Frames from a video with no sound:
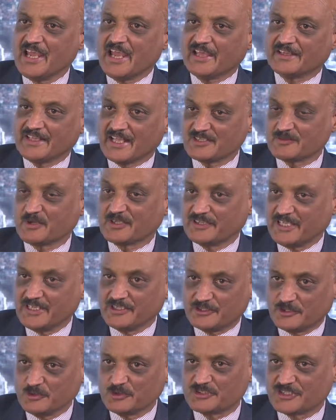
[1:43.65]
And that's what they
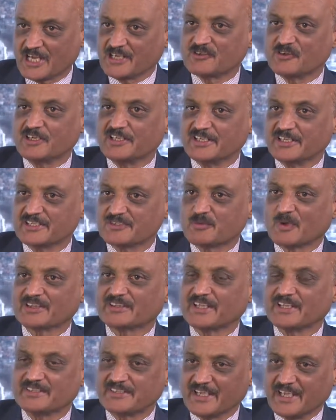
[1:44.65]
do generally, is
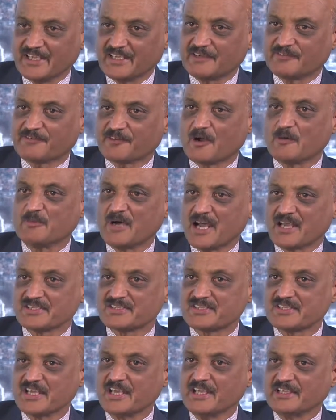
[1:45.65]
what they take from
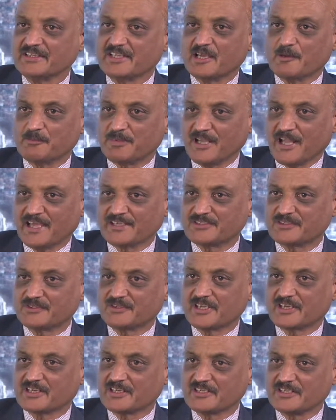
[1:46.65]
us, they apply to
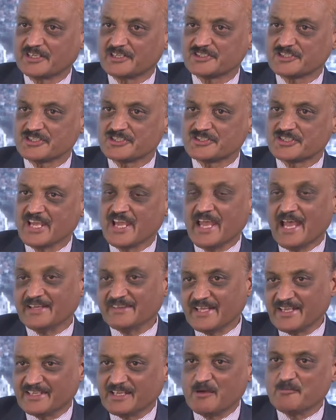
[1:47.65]
their conditions,
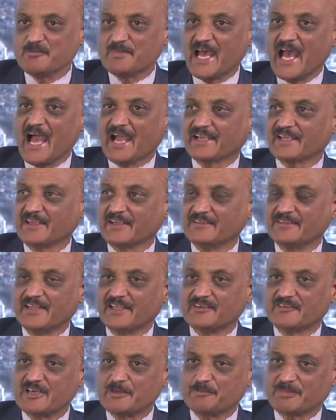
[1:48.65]
and they come back and
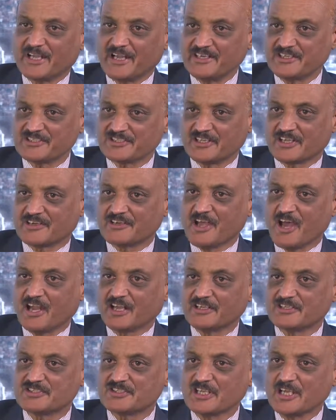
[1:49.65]
then replenish their
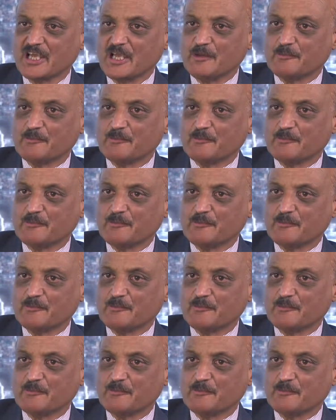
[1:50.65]
knowledge,